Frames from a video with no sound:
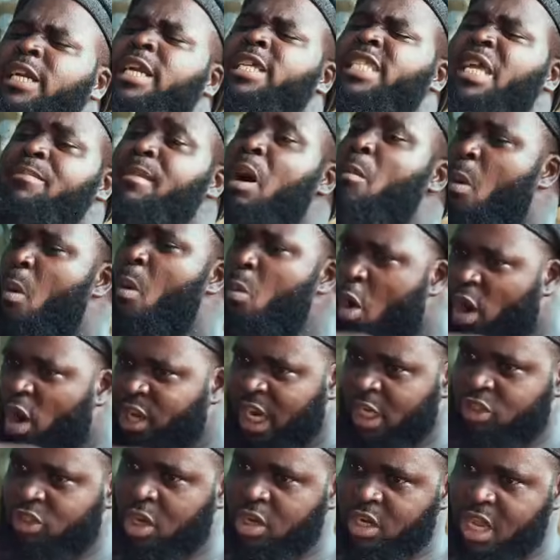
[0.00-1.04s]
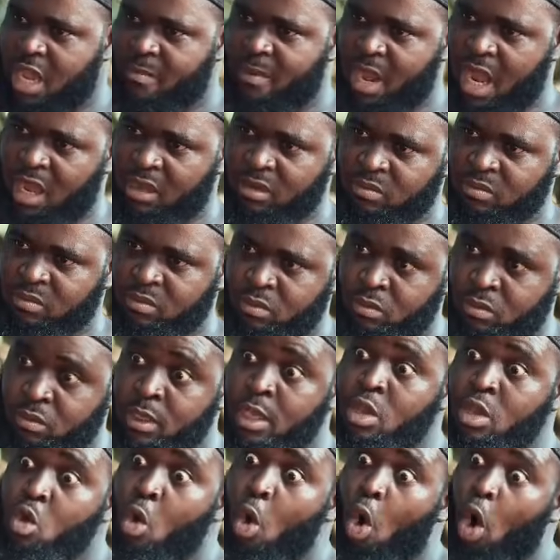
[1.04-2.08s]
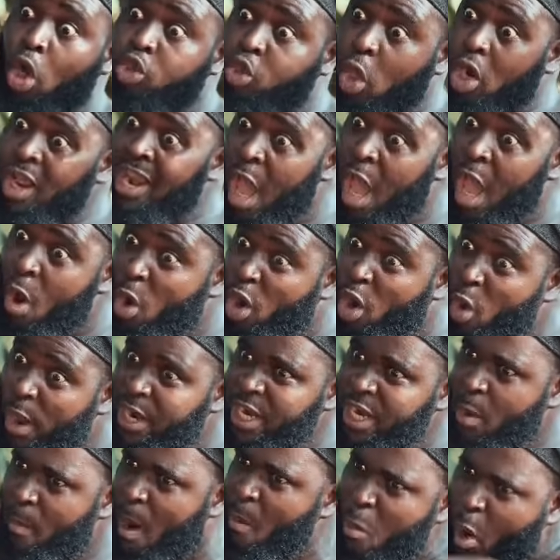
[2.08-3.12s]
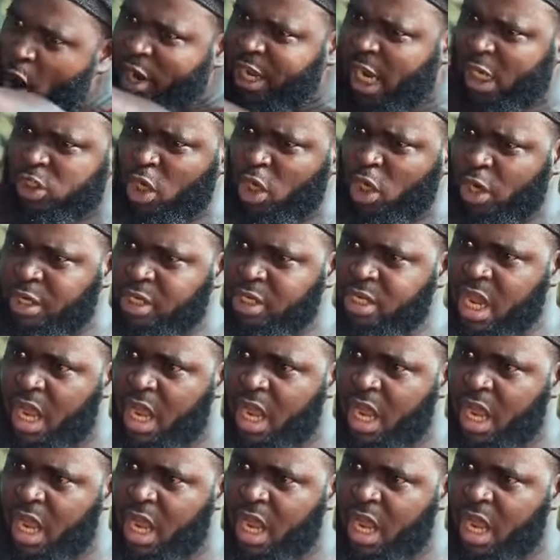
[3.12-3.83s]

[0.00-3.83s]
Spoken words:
Get them about walking a sorry about. But to learn I want to know about walking a sorry,